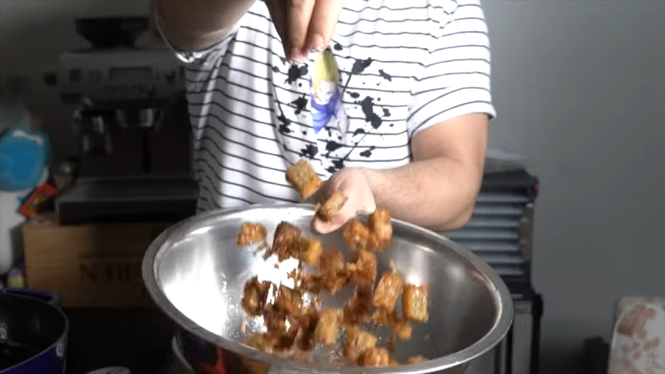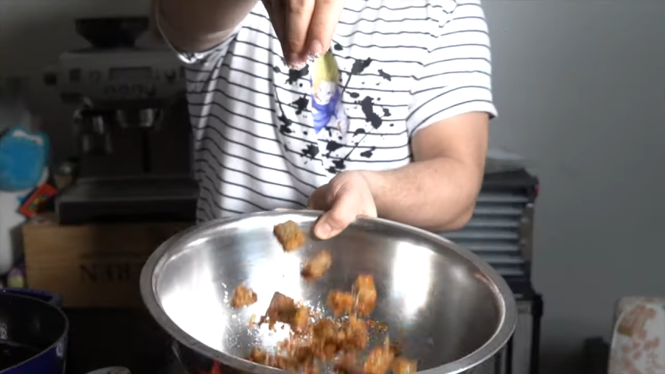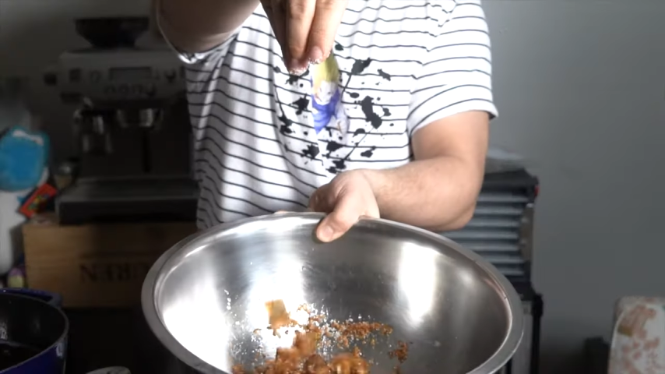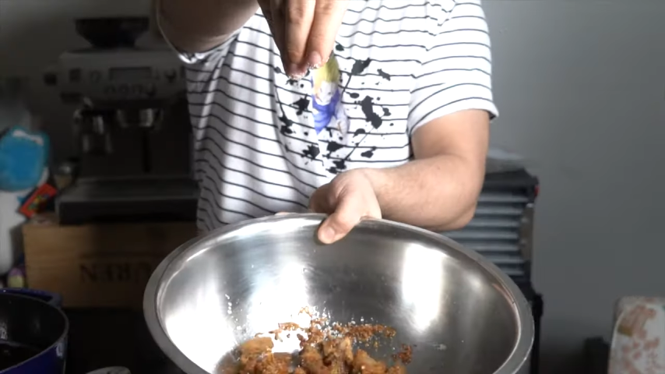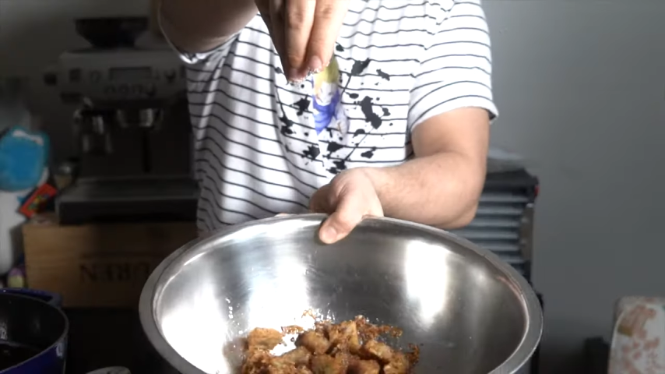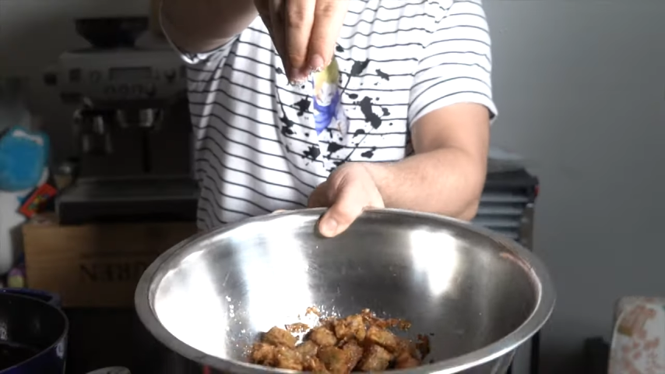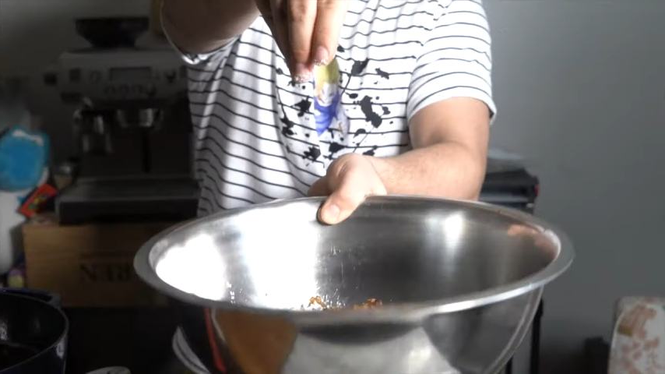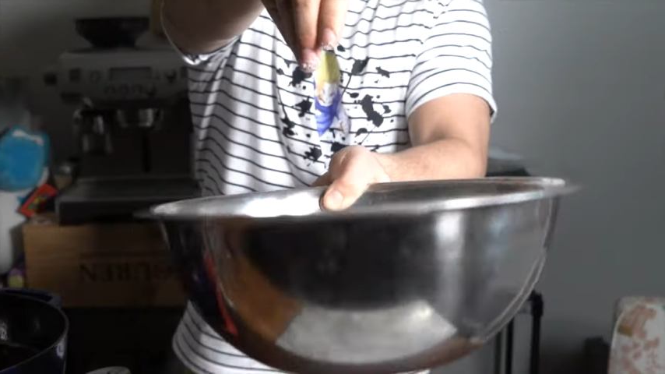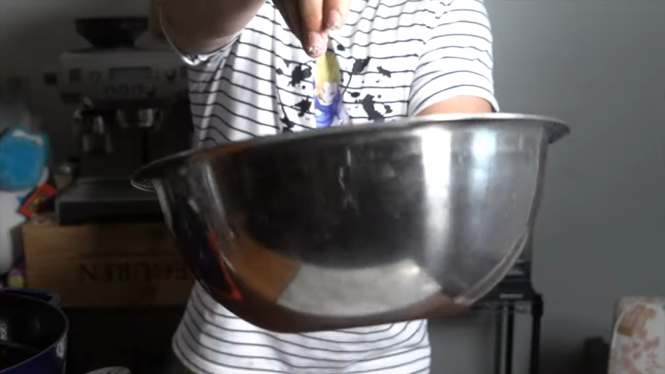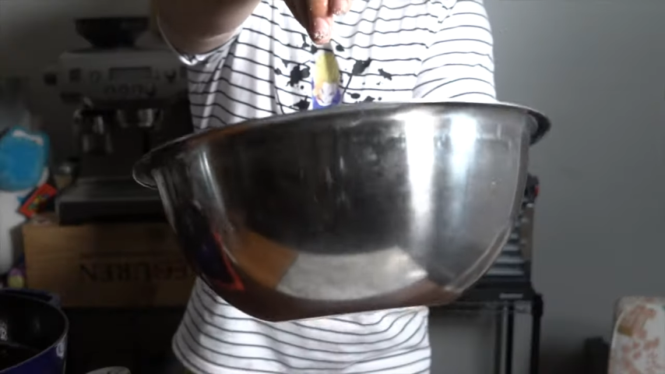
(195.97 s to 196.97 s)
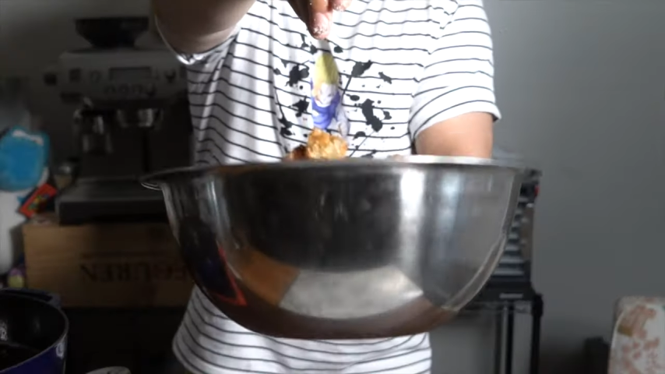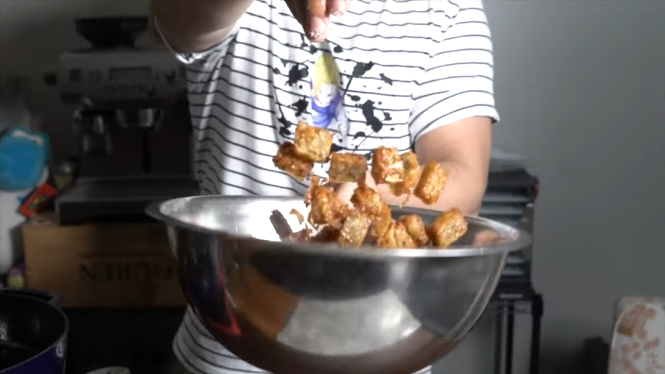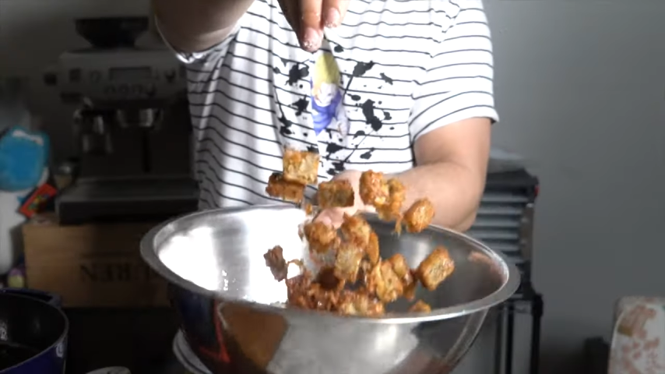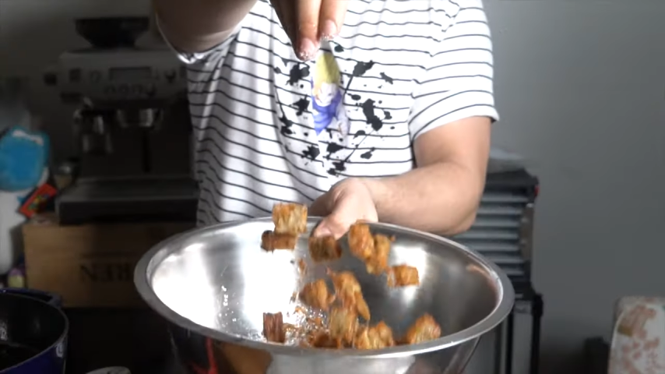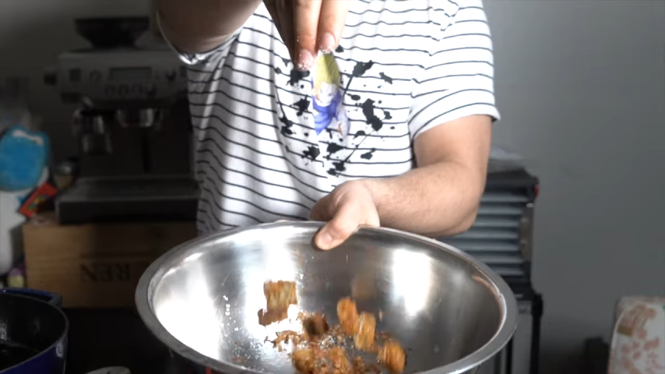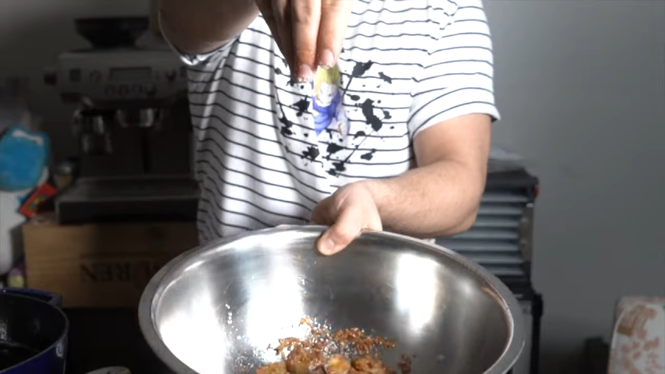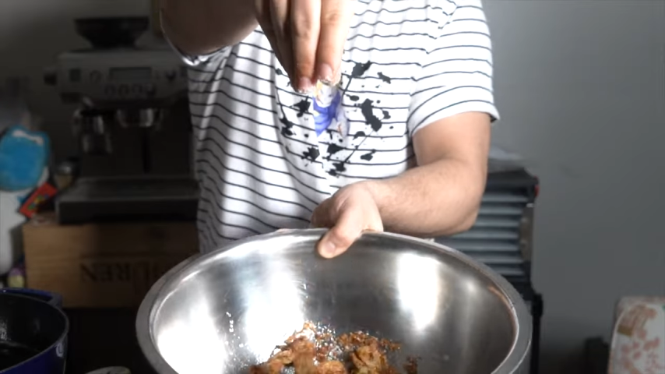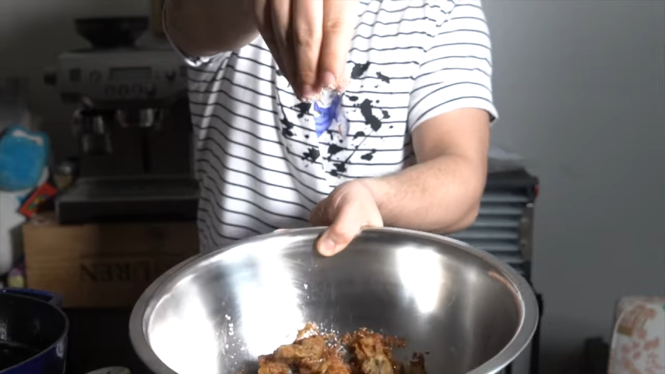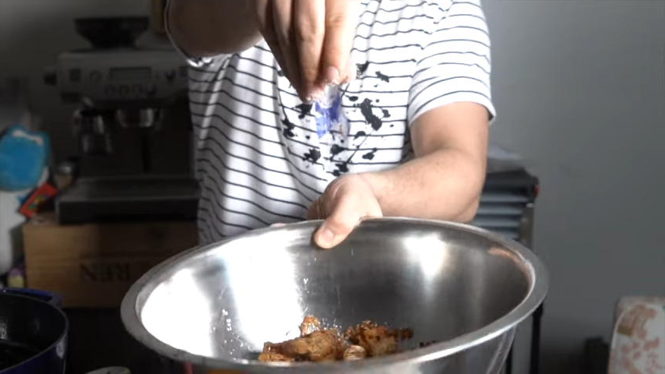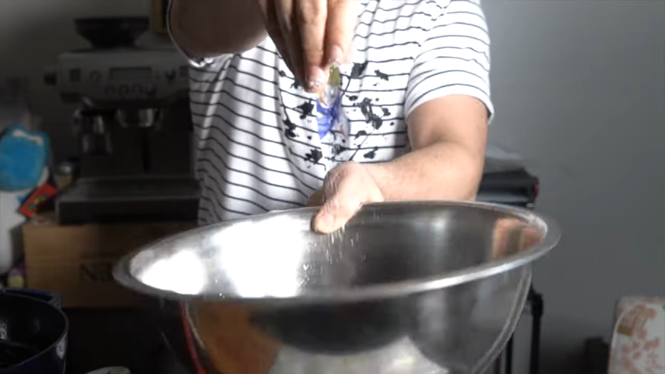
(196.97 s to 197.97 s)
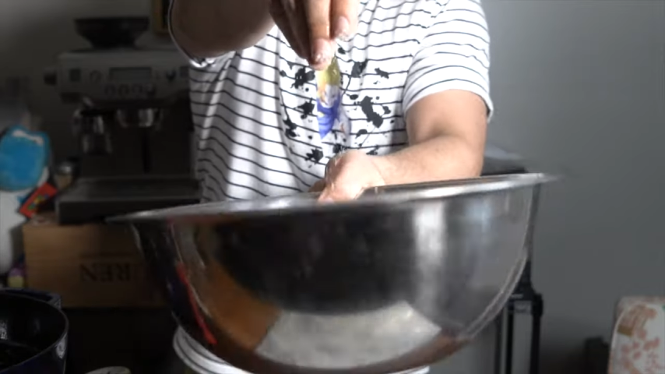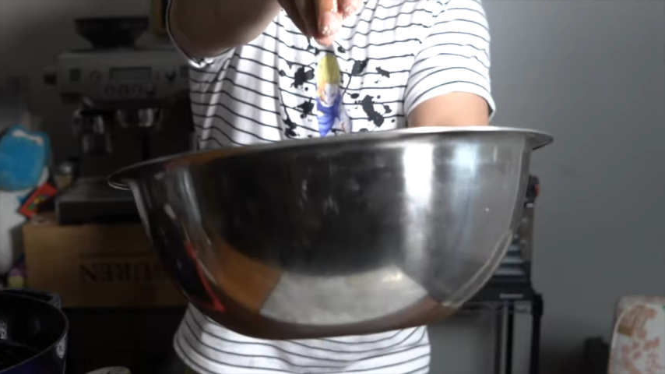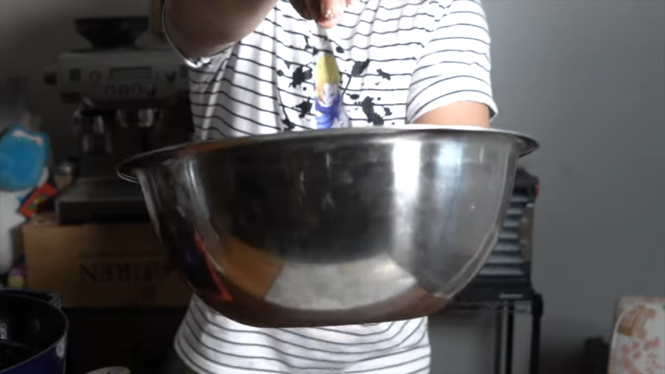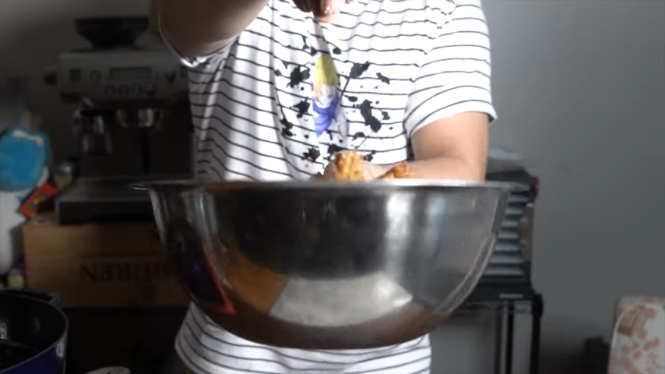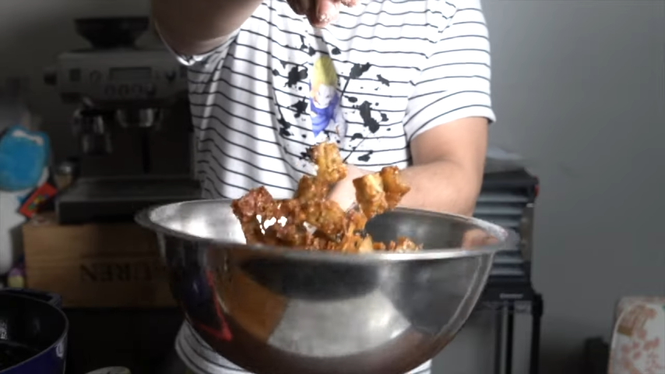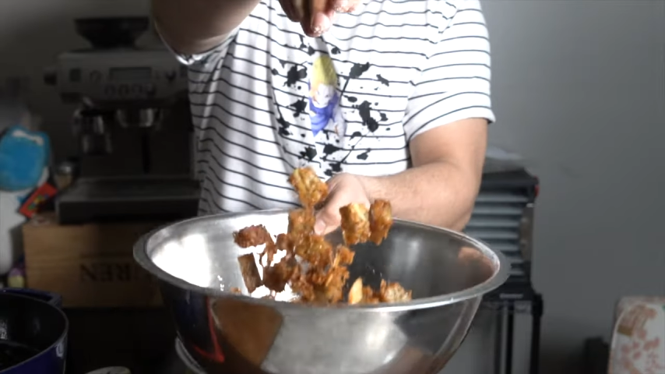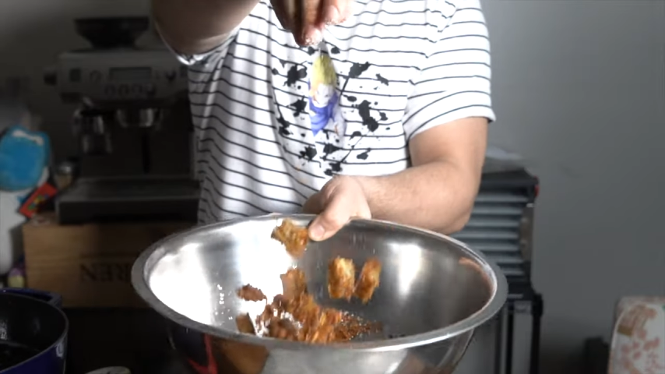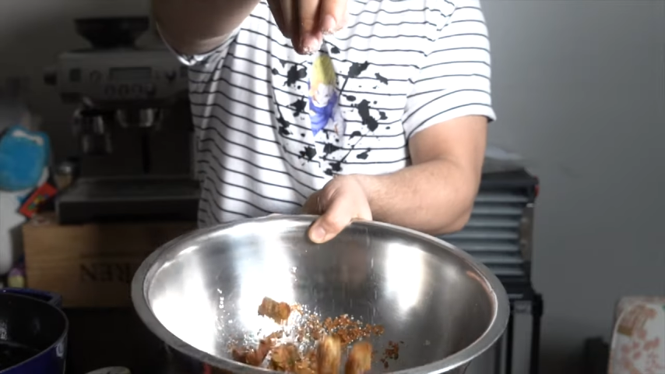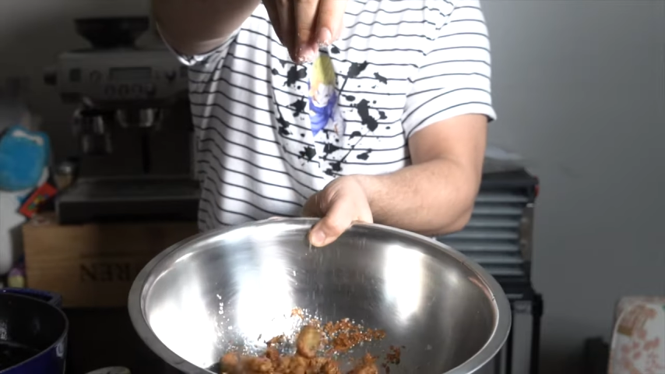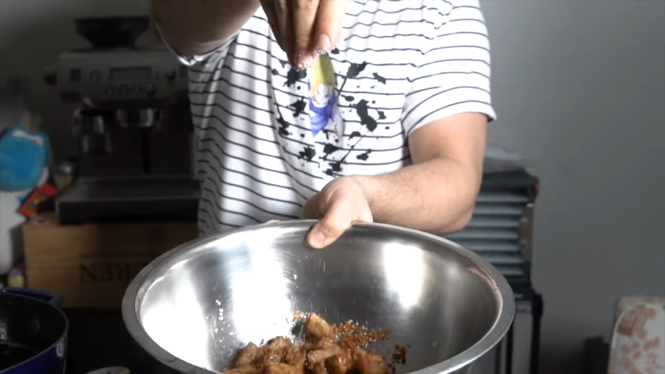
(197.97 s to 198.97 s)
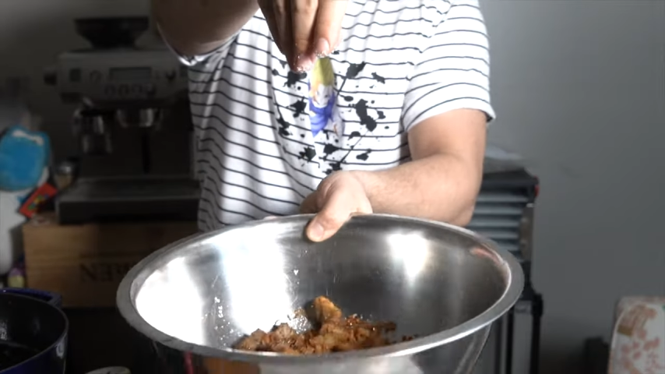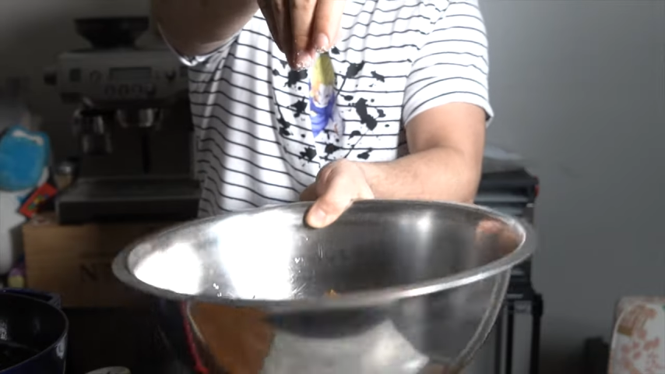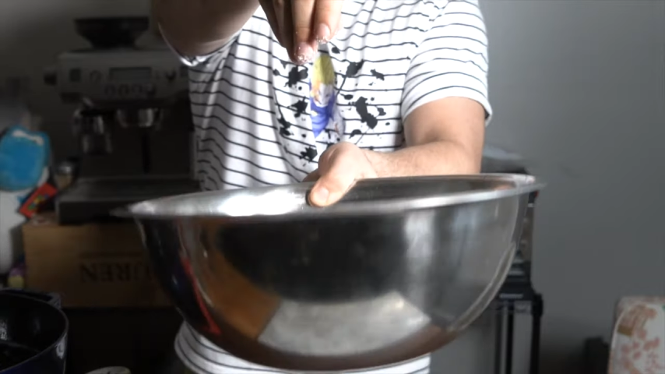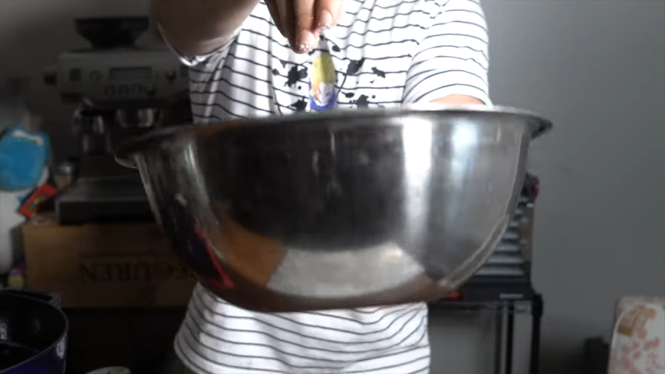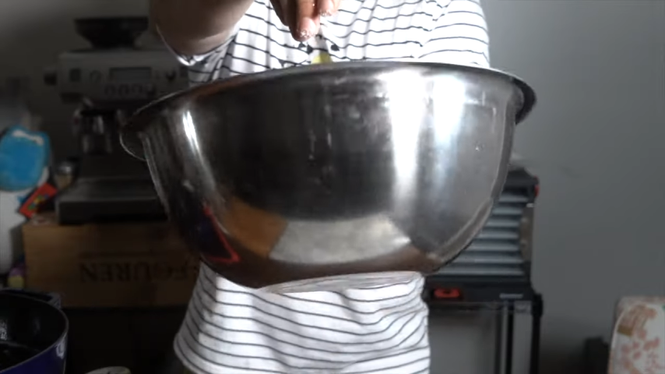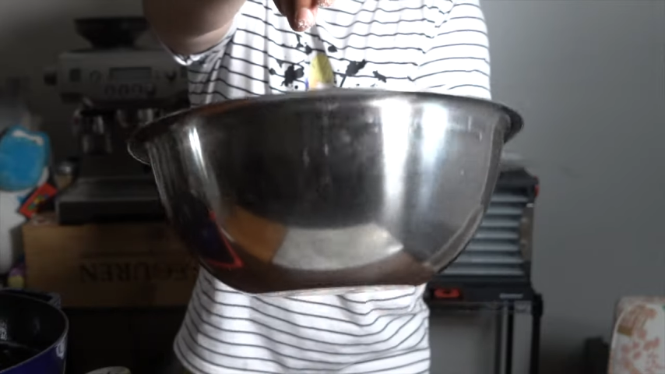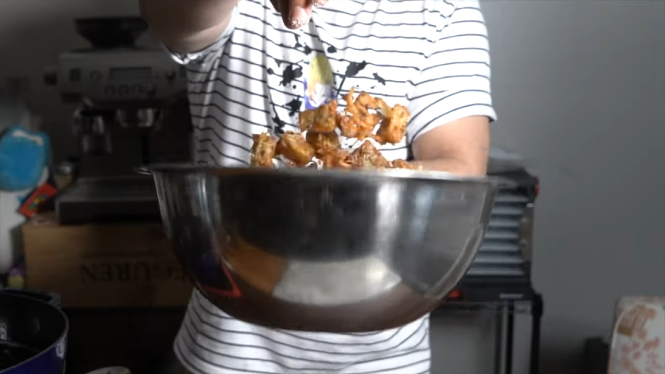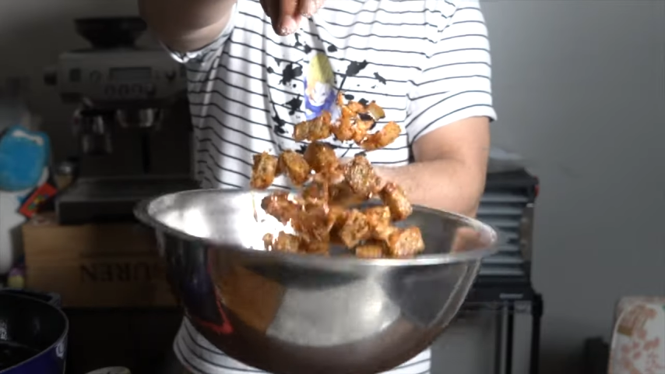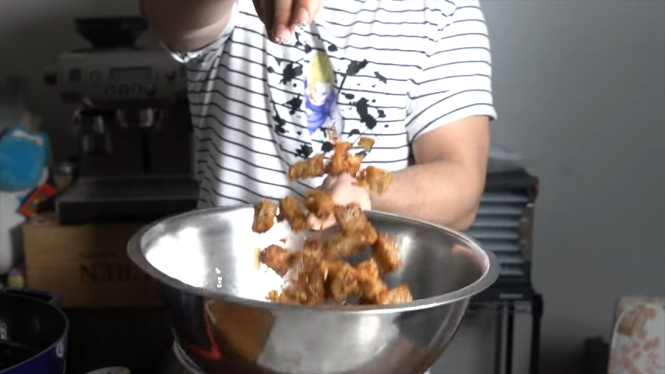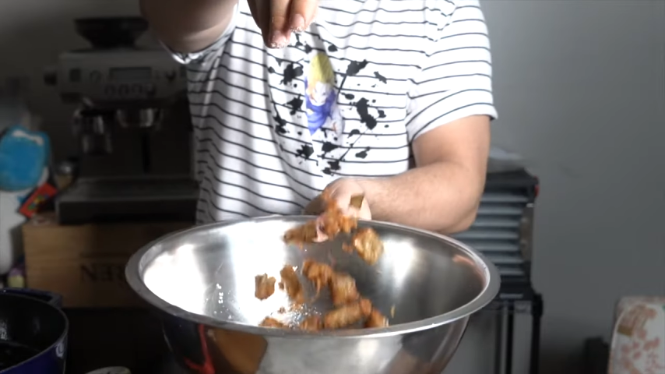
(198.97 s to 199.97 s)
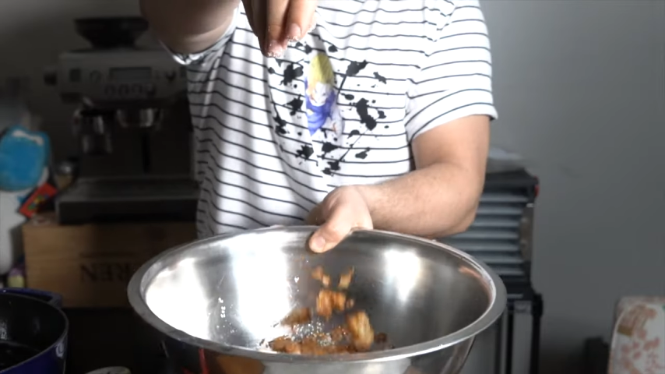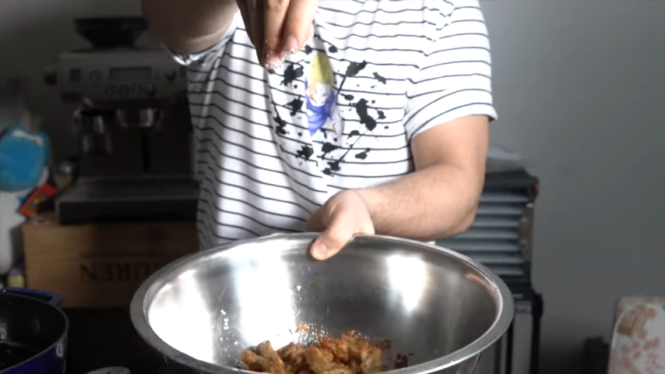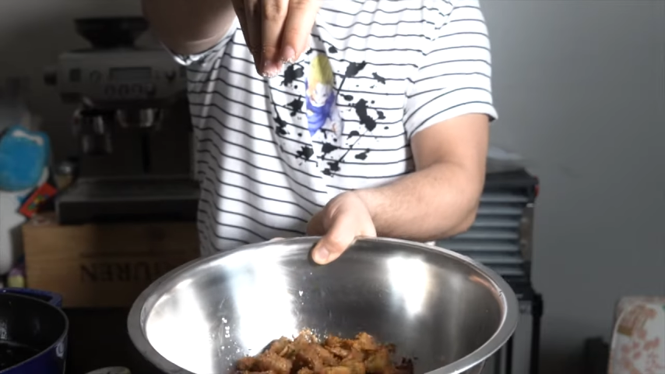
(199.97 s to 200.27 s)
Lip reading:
(no speaker visible)